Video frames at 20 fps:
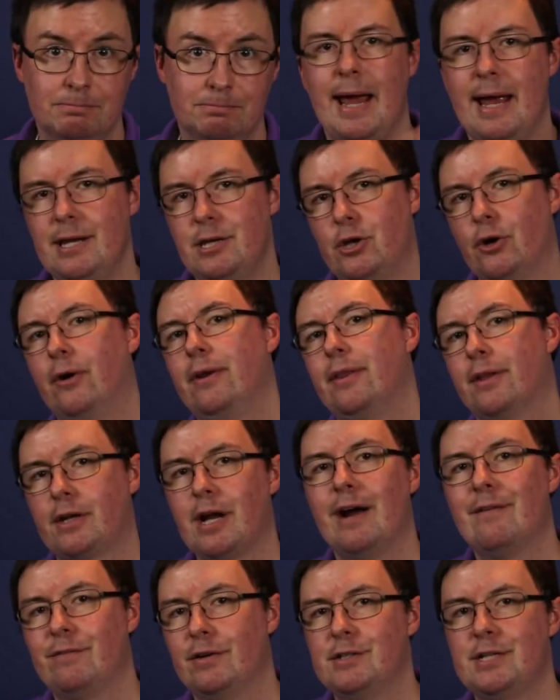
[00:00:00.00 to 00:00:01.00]
And during the
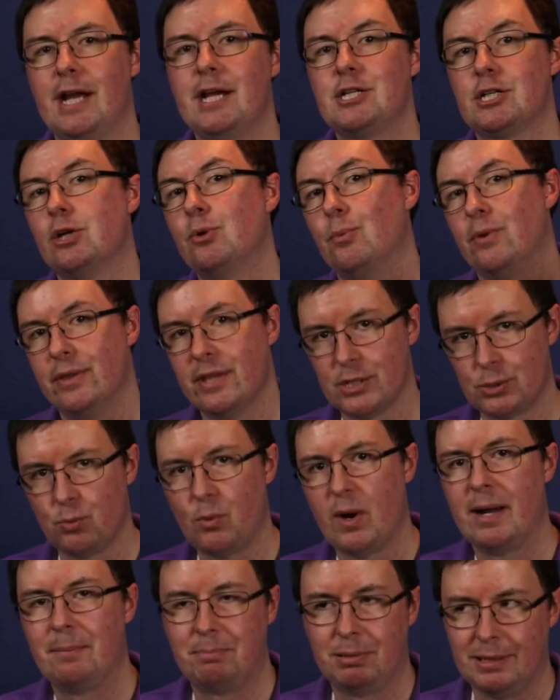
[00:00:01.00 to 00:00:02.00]
confrontation with this
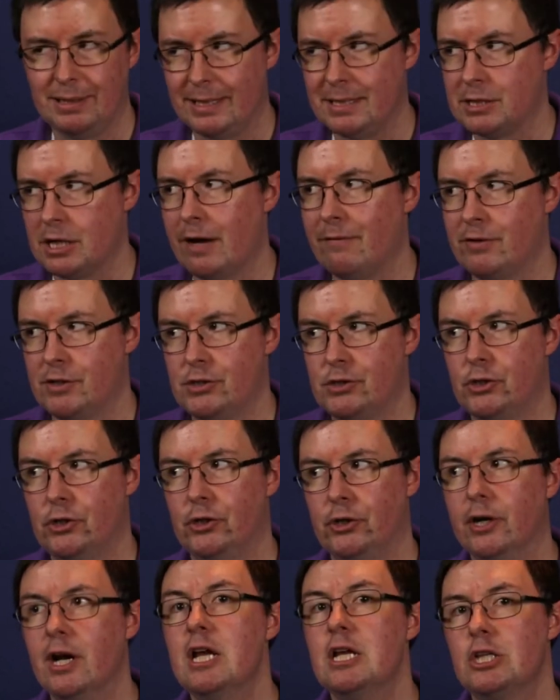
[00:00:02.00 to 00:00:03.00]
white police officer,